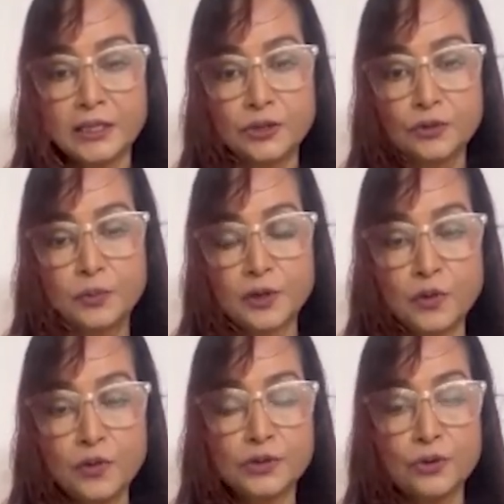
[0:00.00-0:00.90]
to
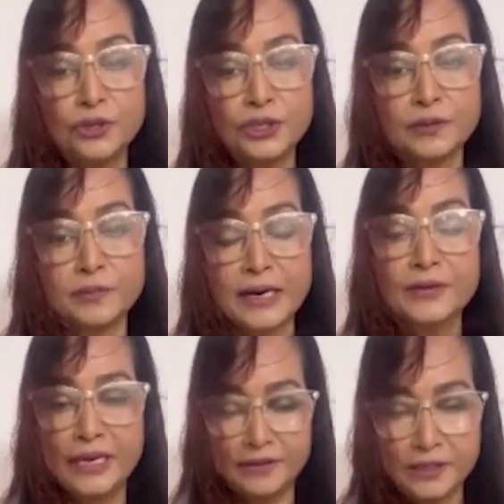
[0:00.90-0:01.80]
promote ocean
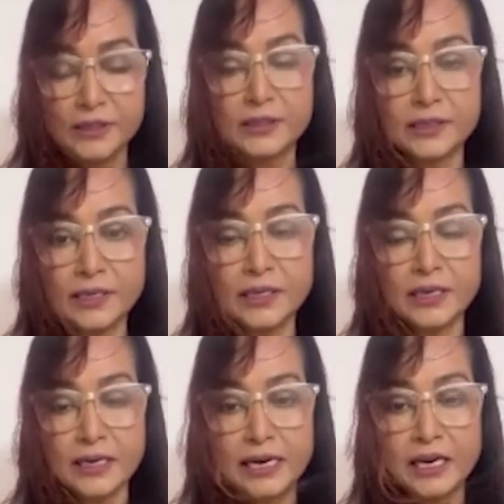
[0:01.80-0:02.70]
biodiversity.
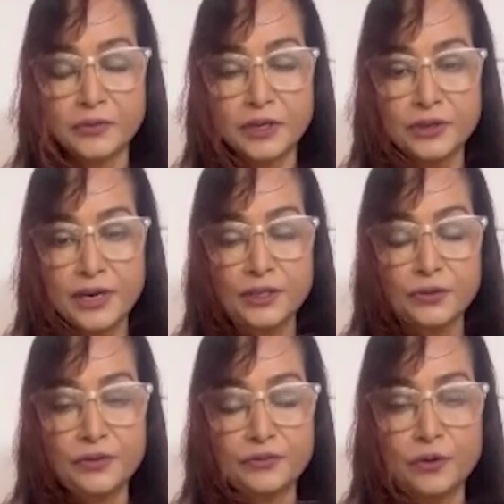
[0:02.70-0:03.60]
And we're trying
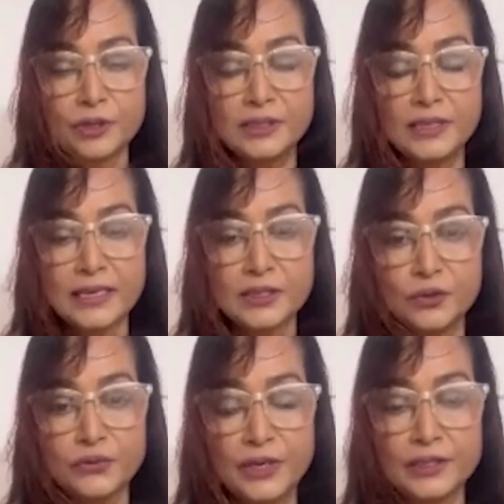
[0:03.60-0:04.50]
to enforce that so
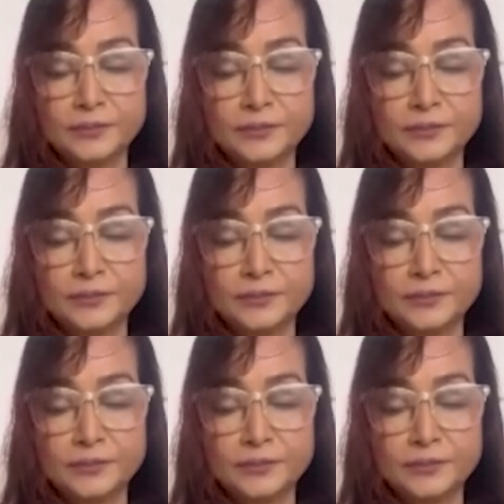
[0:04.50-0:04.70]
far.